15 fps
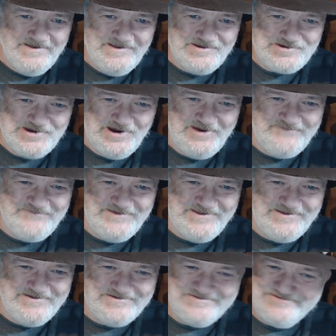Sherry
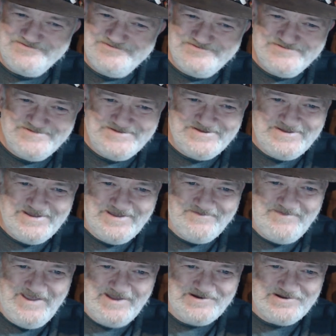V,
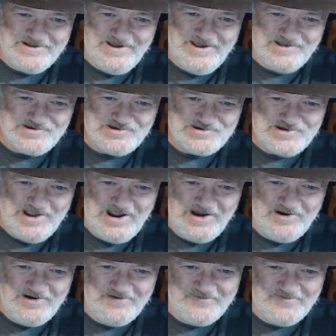Amanda Costas,
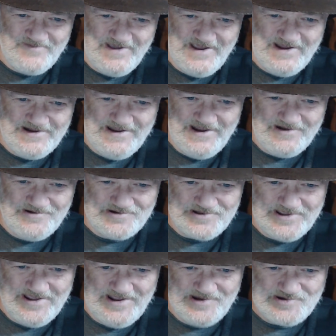Diary of Her Mind, Anders
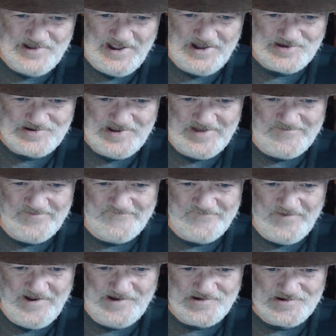K, Zach Sanford,
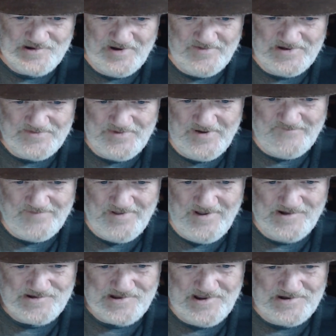Francis Urban Spirit
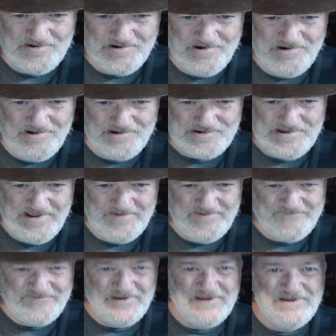Blogs, Country Girl, Sammy
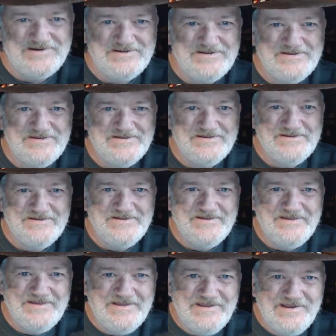Fight,
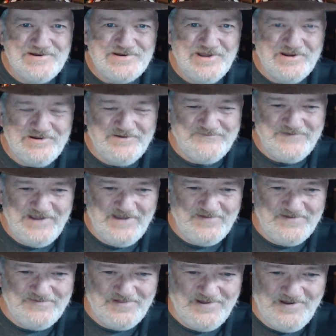Tucker
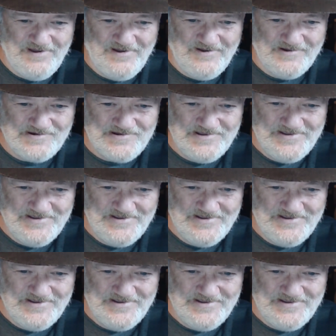Family Vlogs.